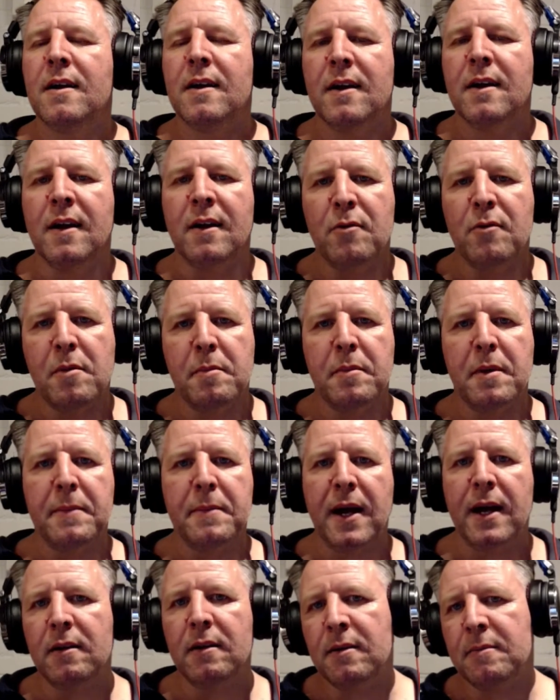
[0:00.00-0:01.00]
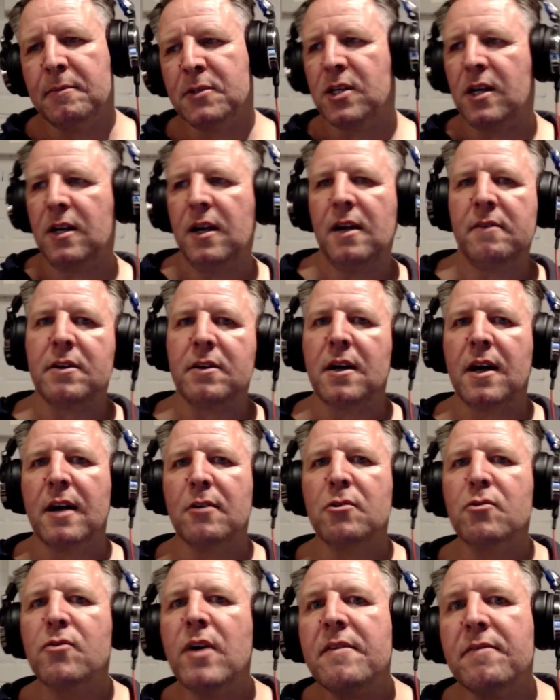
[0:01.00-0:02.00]
And I remember how much I love her, how
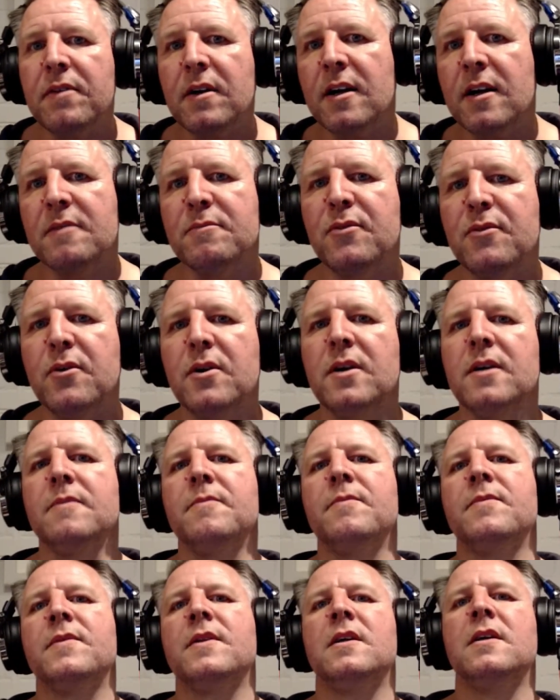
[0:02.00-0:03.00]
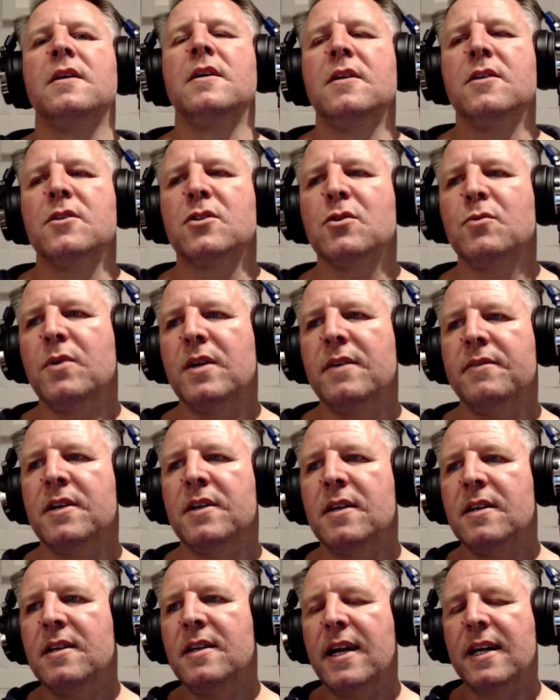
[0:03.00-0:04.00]
grateful I am for her. So whatever
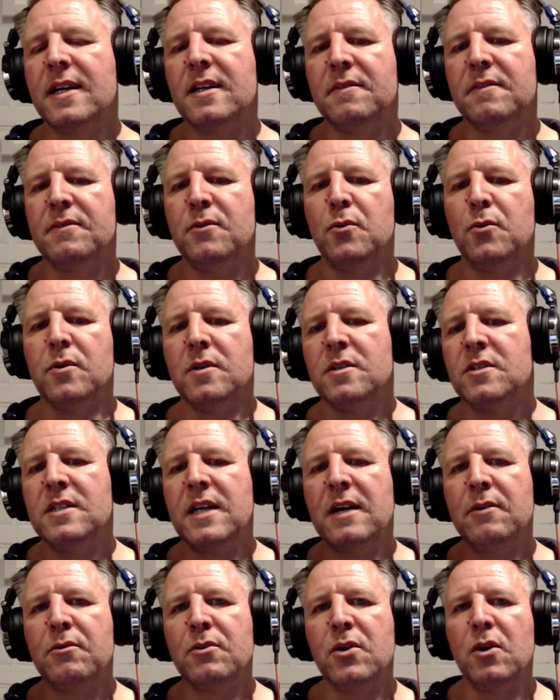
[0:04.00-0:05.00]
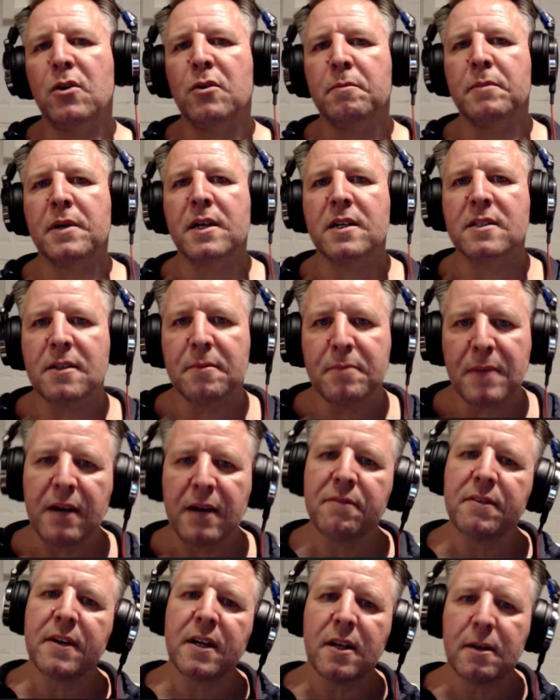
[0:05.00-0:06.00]
negative thought is now gone because I'm now
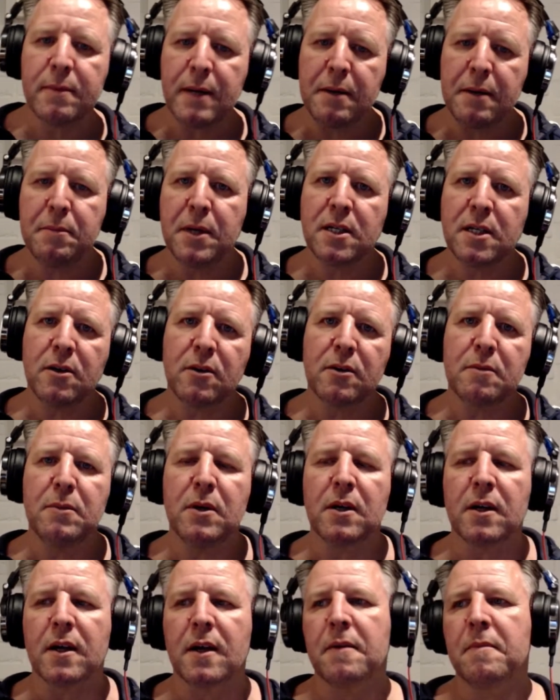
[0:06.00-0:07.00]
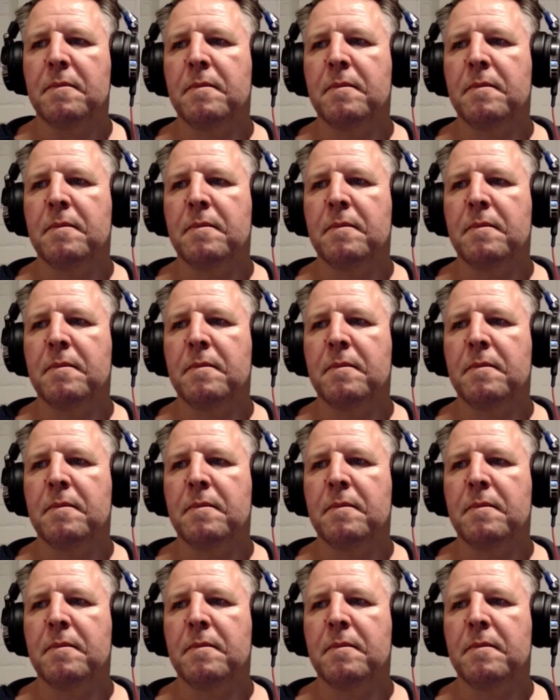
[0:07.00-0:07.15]
thinking about my dog, Molly.